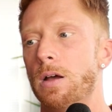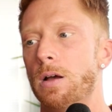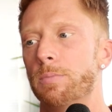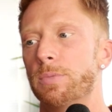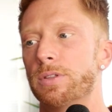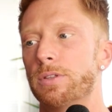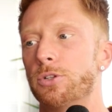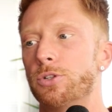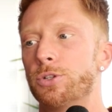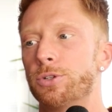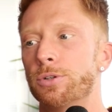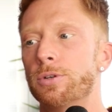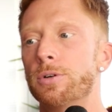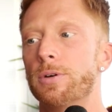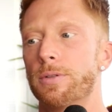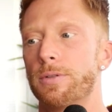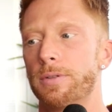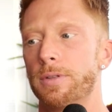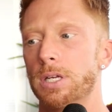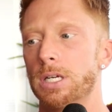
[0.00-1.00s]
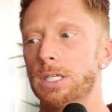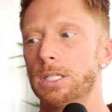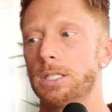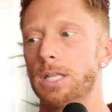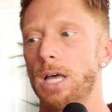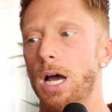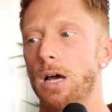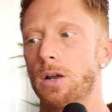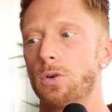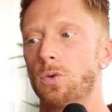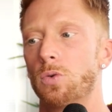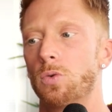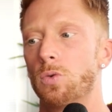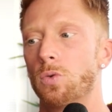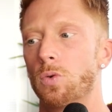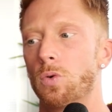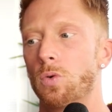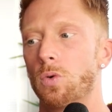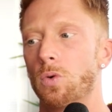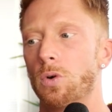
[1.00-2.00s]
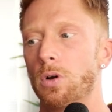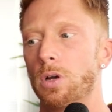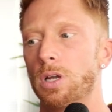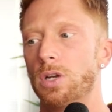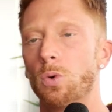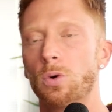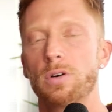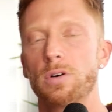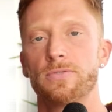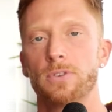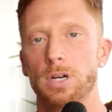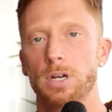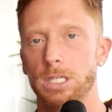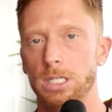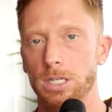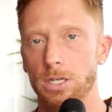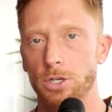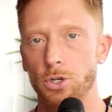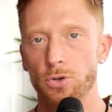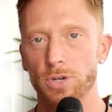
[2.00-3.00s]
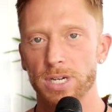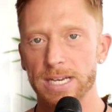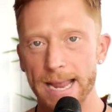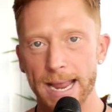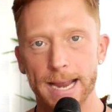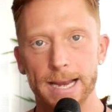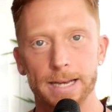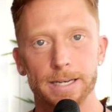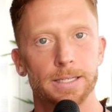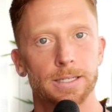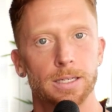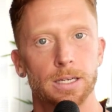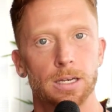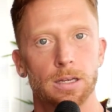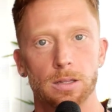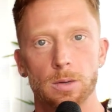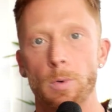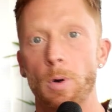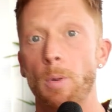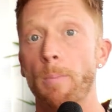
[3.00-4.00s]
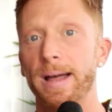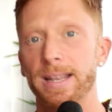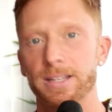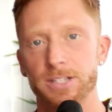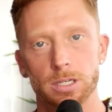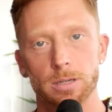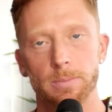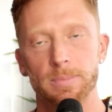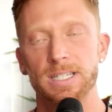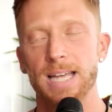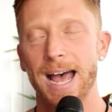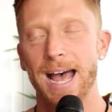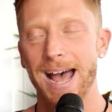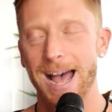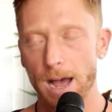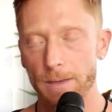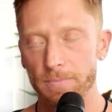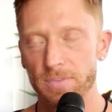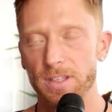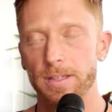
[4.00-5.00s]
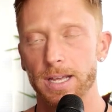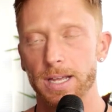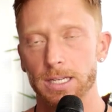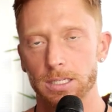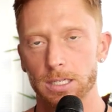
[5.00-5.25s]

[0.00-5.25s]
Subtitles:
But the truth is that in order for us to create the momentum to have the things